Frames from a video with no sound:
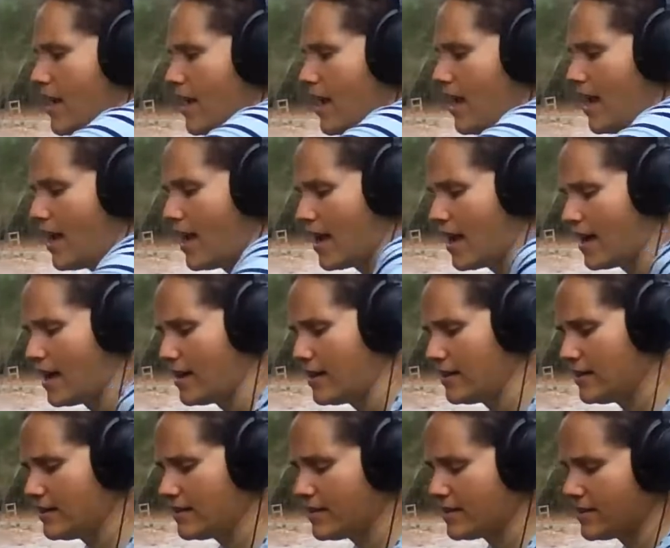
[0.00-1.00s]

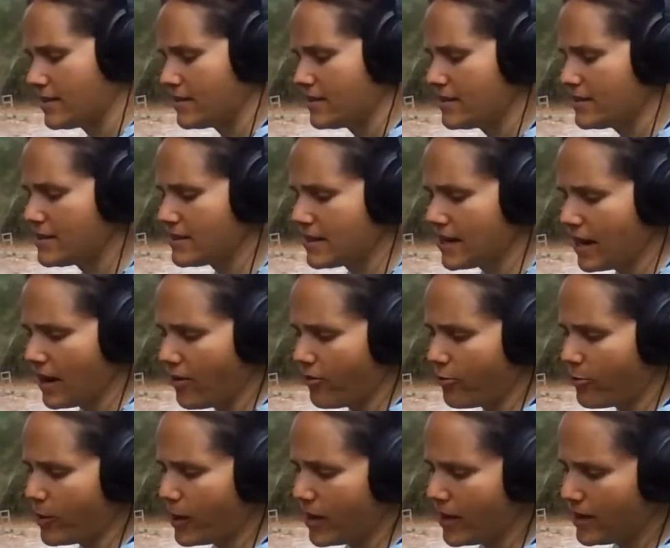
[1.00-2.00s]
And instead
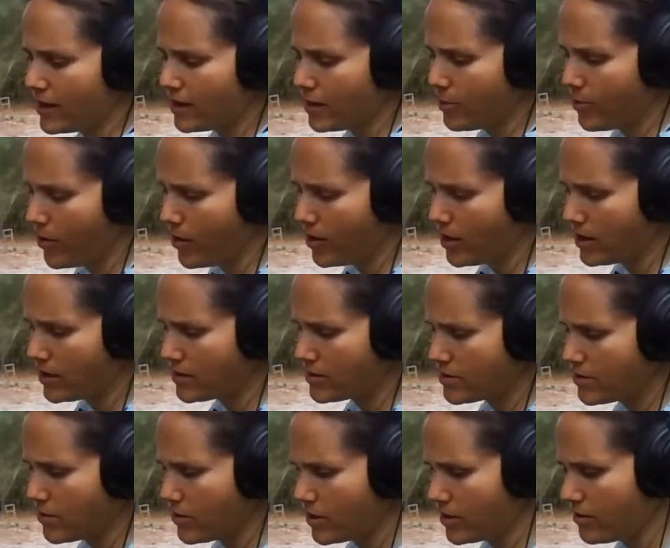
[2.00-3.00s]
of buying the potting
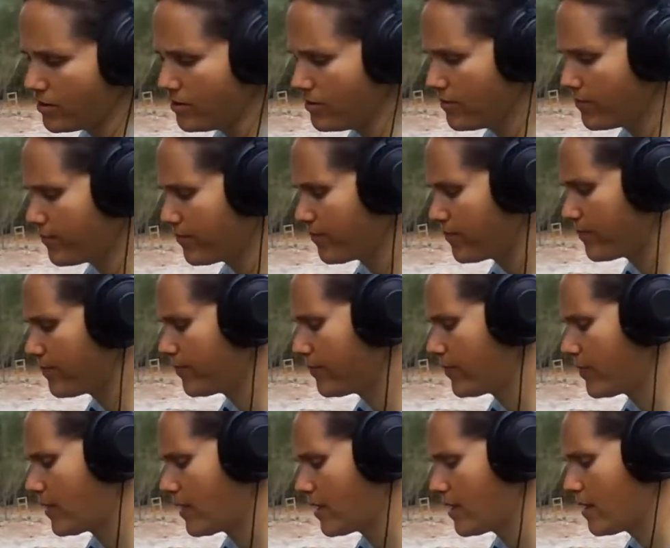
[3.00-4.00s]
soil
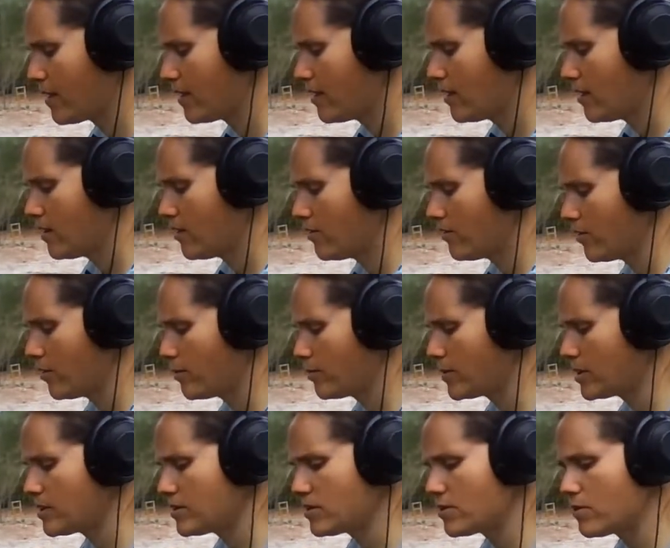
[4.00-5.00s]
from
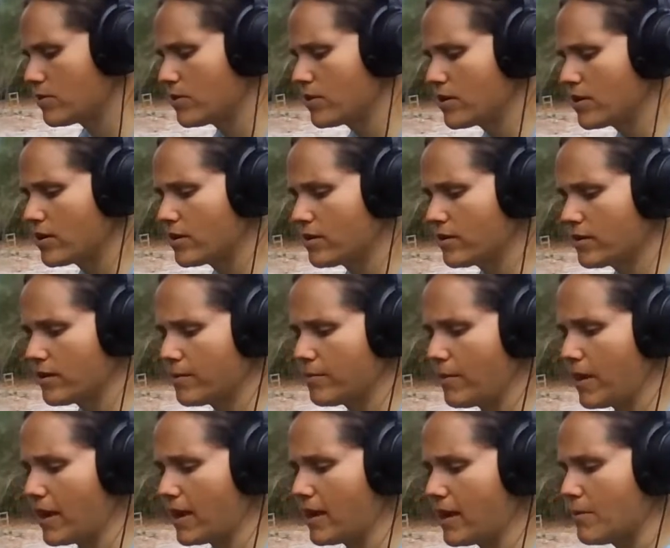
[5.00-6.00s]
the store, I'm
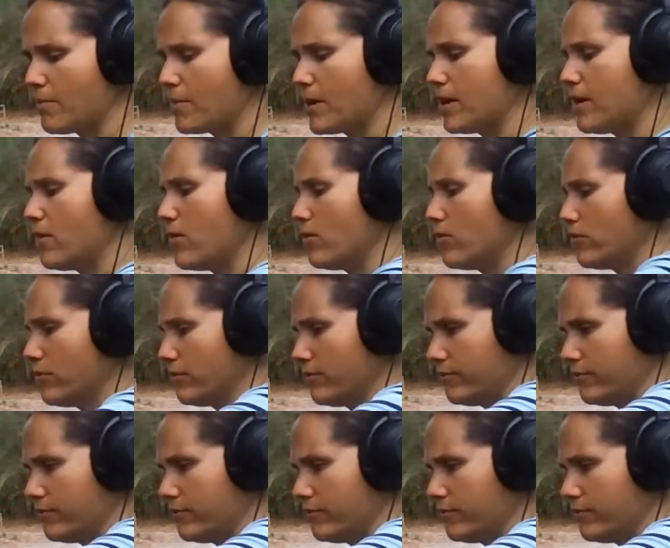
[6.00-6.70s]
making my own.